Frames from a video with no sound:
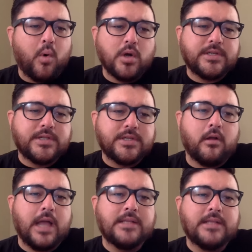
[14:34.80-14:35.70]
ports and
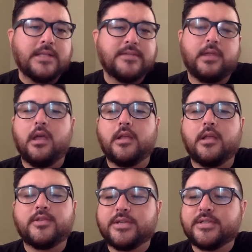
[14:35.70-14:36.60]
all kinds of
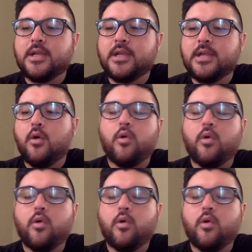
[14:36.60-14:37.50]
tourist
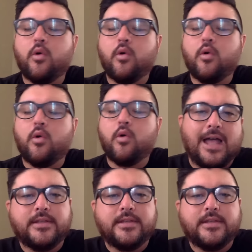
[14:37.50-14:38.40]
organizations
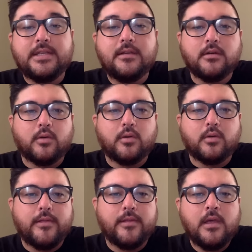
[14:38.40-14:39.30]
are having to
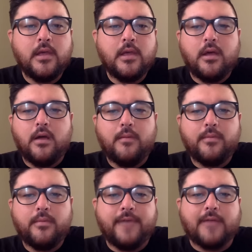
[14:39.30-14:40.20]
deal with
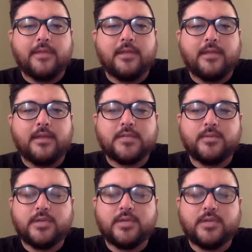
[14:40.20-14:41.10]
the fact that
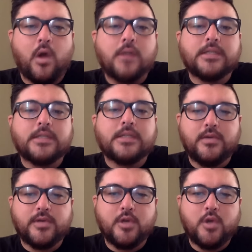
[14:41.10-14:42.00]
customers want to
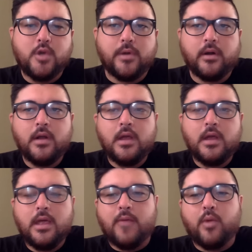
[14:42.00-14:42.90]
use Uber,
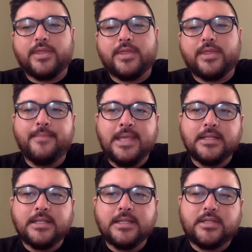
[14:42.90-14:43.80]
and what that
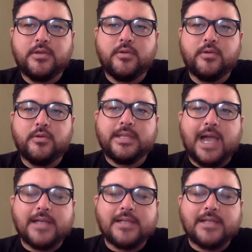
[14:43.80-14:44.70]
means to the
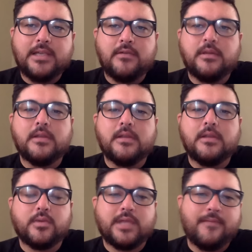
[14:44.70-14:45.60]
taxi
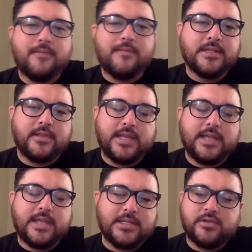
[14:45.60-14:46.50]
unions, what that means for the
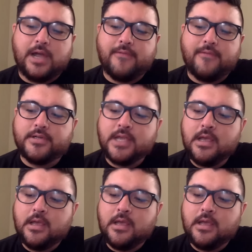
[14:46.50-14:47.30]
taxi drivers,